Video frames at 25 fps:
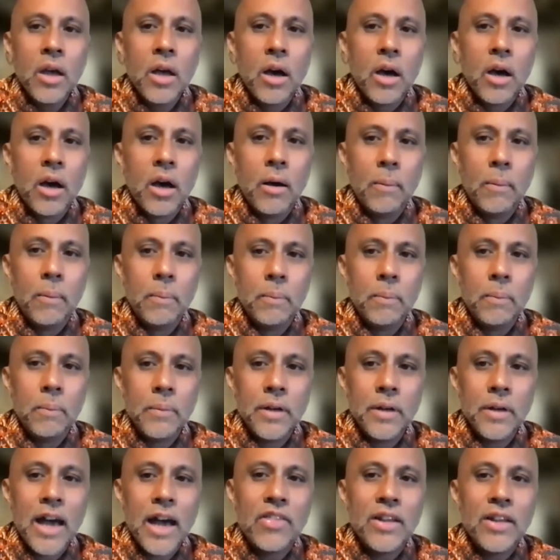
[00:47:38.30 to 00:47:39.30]
Um,
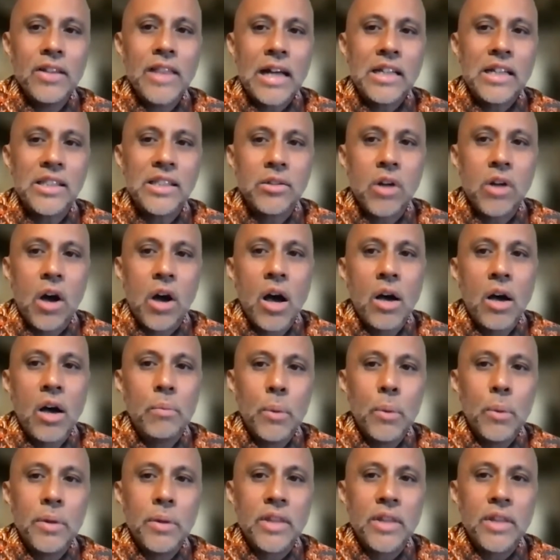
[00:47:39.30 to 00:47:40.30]
I think that's an aha
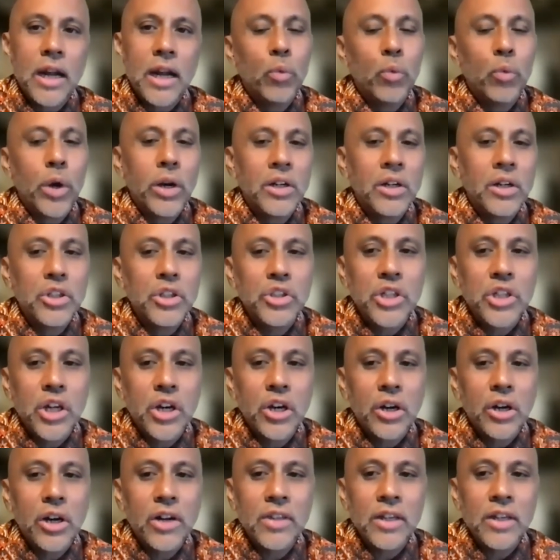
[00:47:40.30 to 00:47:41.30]
moment that I wanted to
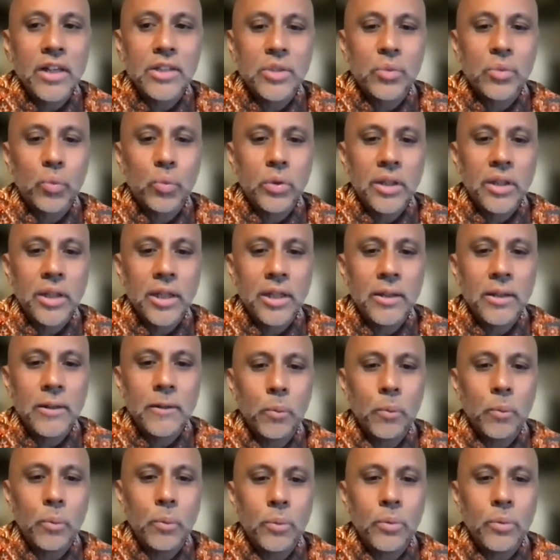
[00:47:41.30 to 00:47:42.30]
share. I think it's really,
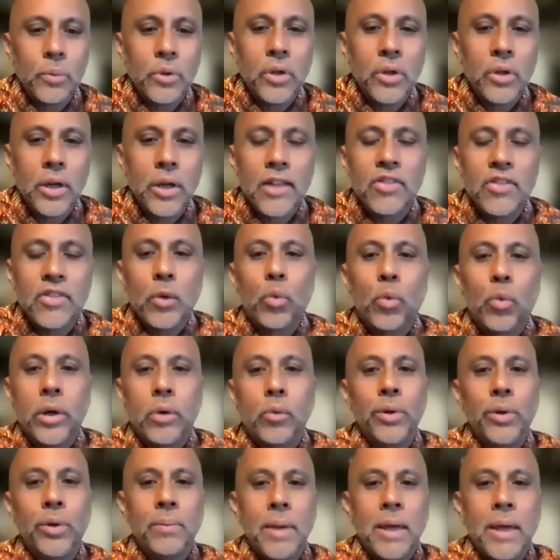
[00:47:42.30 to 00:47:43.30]
you know, I think we're,
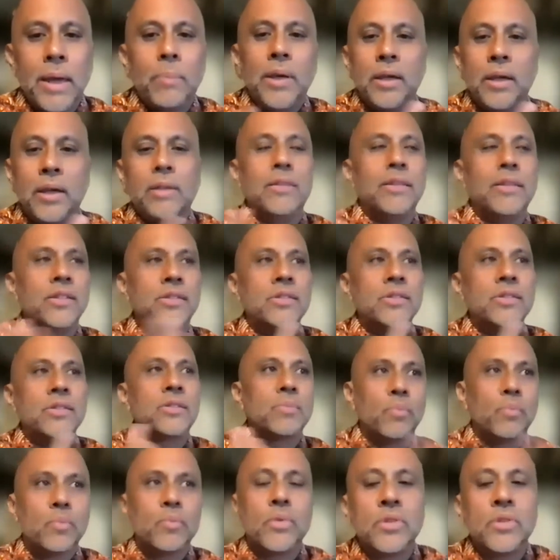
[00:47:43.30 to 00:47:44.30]
we may be in this
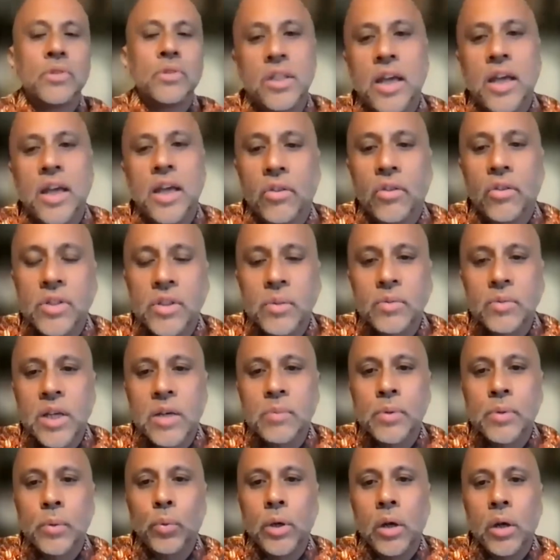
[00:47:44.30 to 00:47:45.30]
together
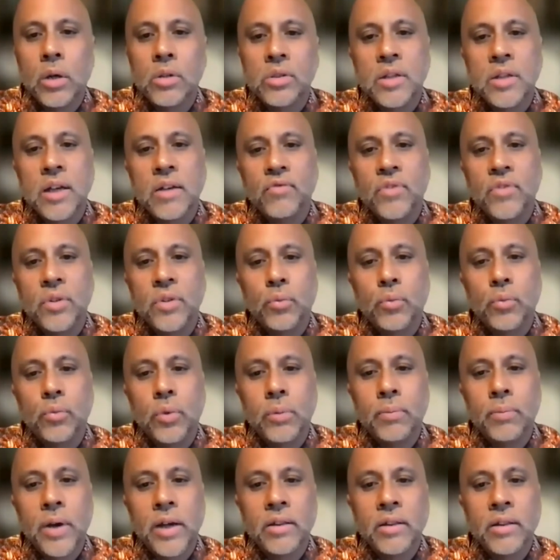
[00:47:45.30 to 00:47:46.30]
sometimes, but we also have to
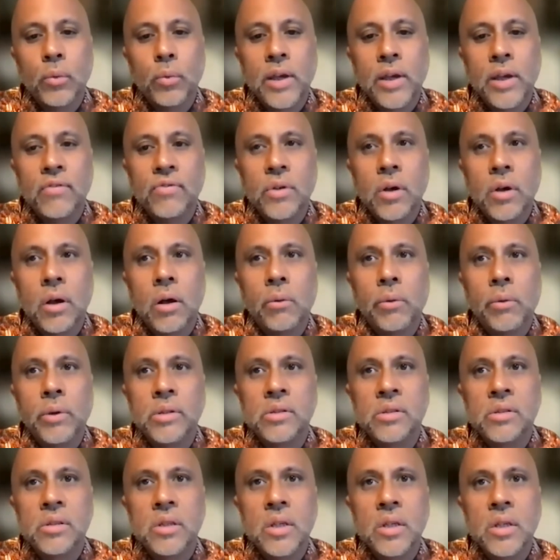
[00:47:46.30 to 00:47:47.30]
remind that we have to
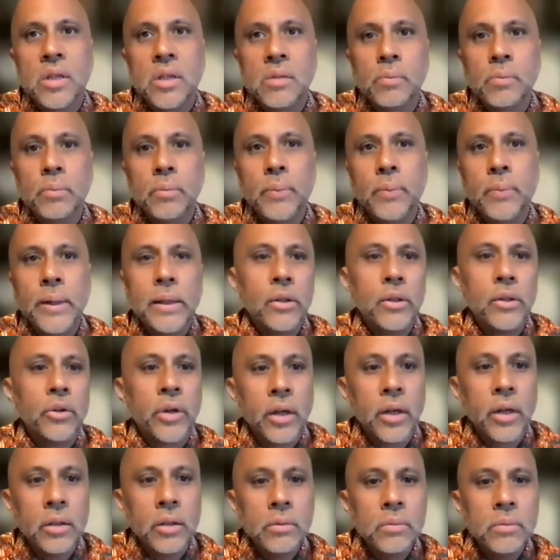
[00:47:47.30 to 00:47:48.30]
always be
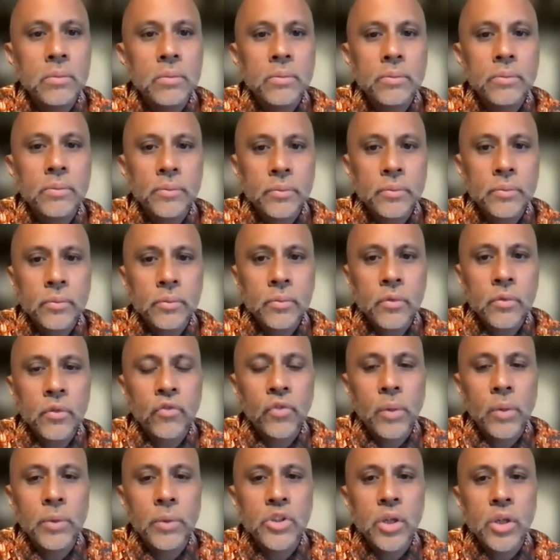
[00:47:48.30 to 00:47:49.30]
learning
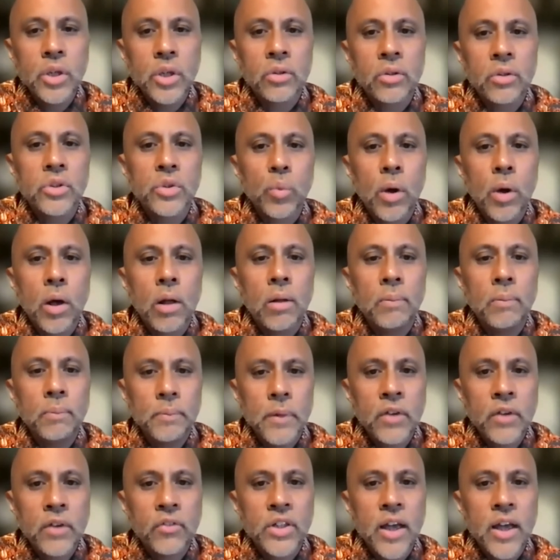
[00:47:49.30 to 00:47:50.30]
from each other as well,
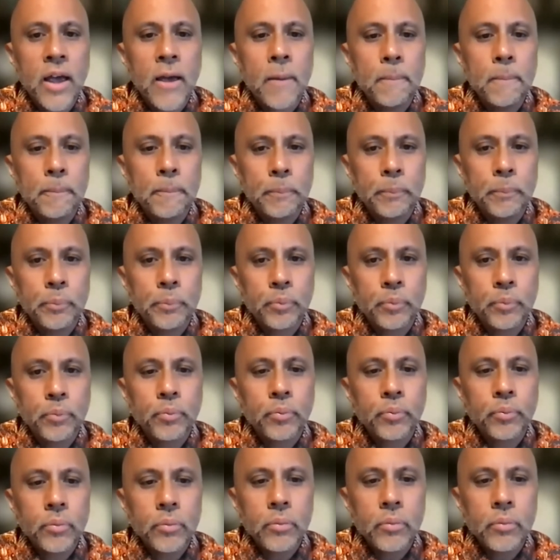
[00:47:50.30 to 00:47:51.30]
every day.
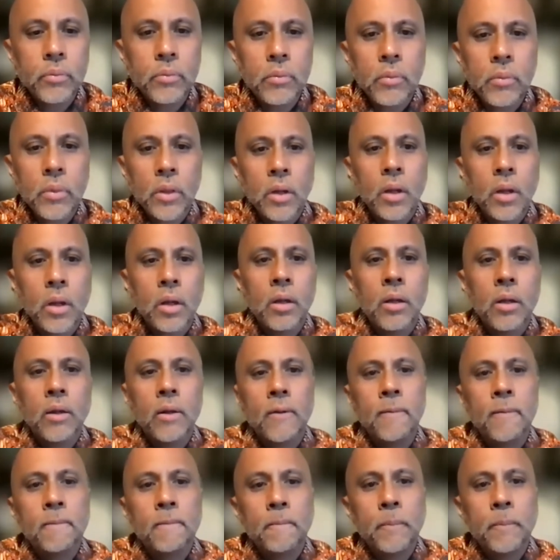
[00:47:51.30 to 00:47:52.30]
Yeah. Well,